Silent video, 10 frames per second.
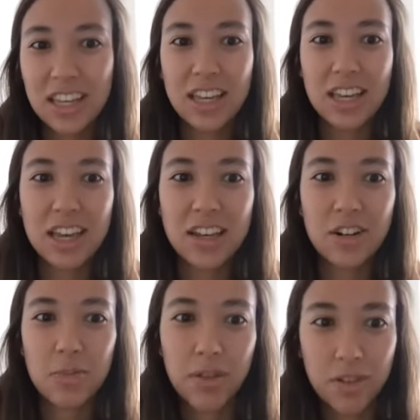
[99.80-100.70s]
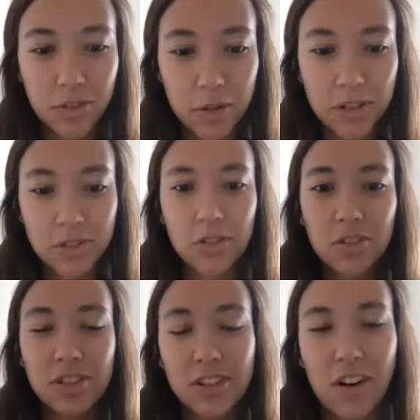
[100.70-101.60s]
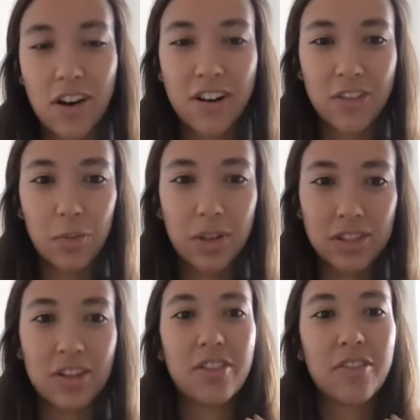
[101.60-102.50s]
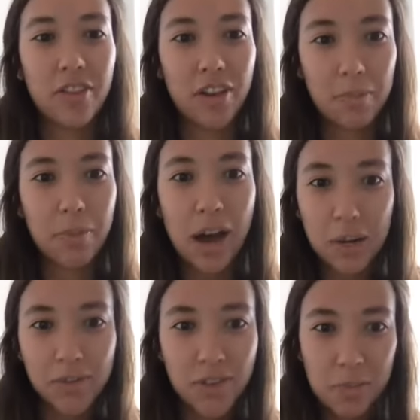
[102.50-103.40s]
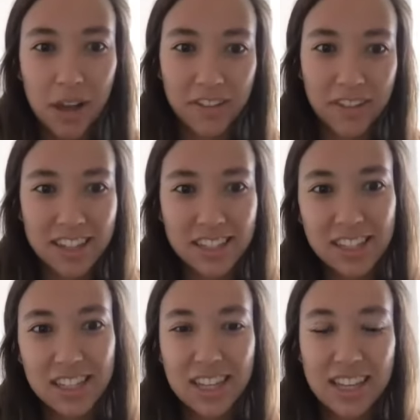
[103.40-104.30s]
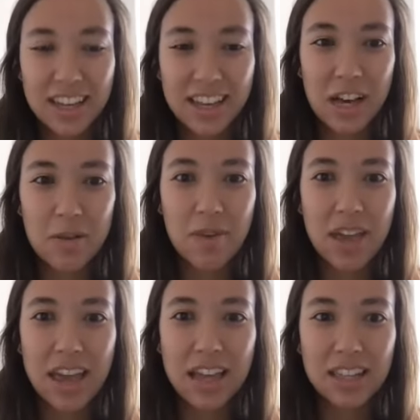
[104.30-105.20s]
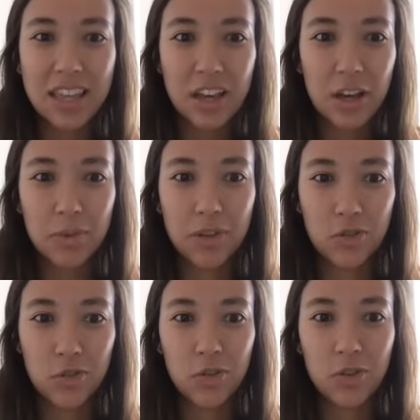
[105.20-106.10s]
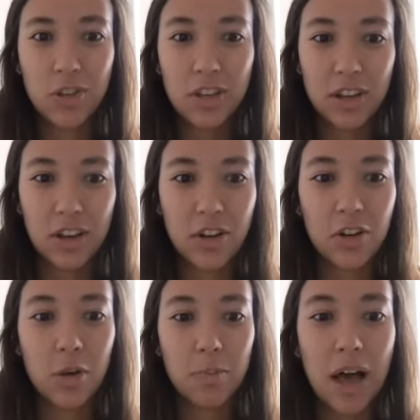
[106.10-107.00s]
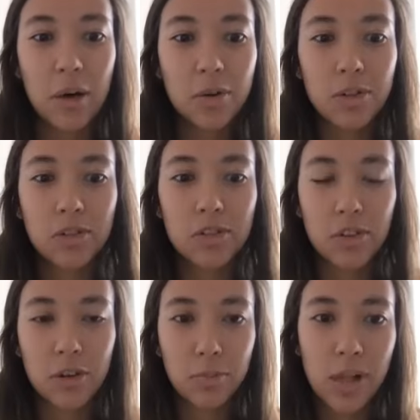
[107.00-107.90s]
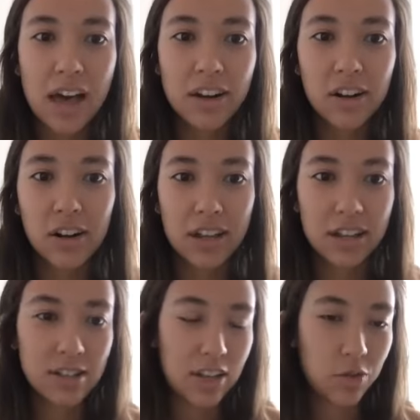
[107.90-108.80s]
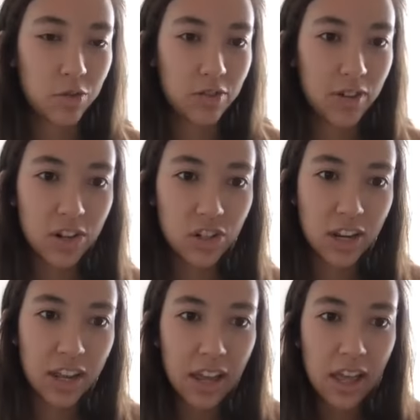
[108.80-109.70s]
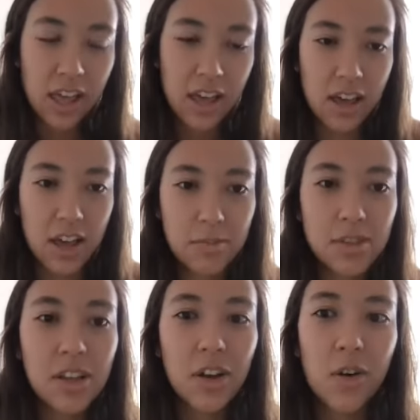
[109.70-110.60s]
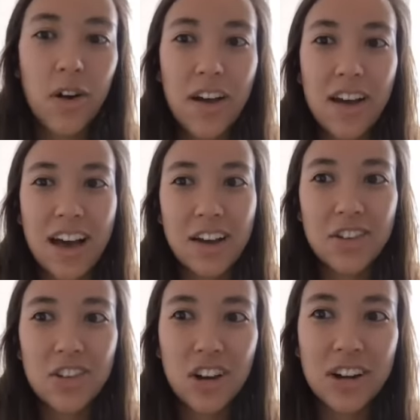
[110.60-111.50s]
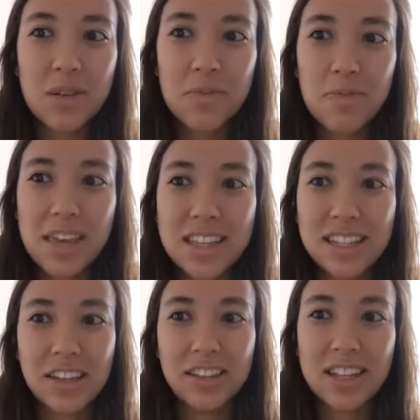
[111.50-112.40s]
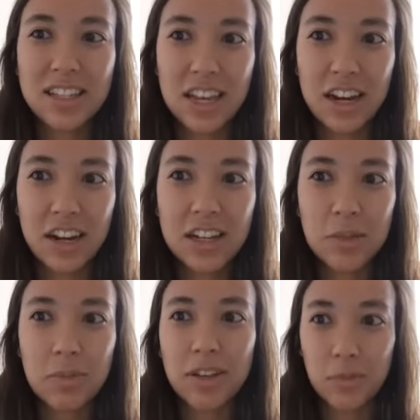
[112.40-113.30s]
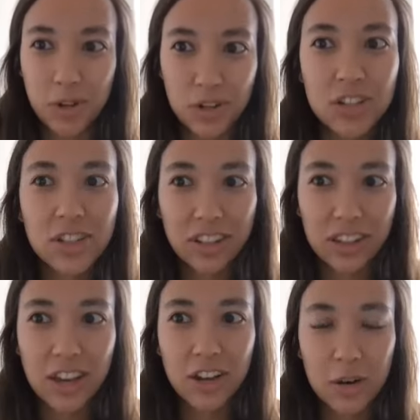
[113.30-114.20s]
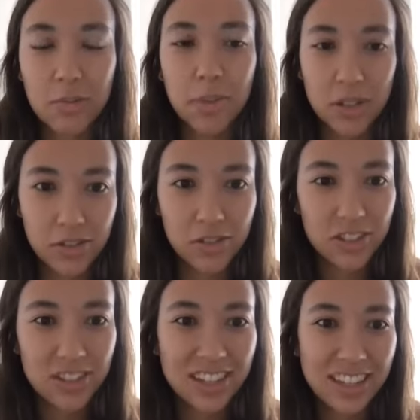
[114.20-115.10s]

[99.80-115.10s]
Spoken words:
And your pelvic floor muscles are the ones that are the very bottom of your pelvis. And they help control, your bowels, your bladder, and sexual functioning. So I always try to make it sound less scary because I'm like, we're just looking at your muscles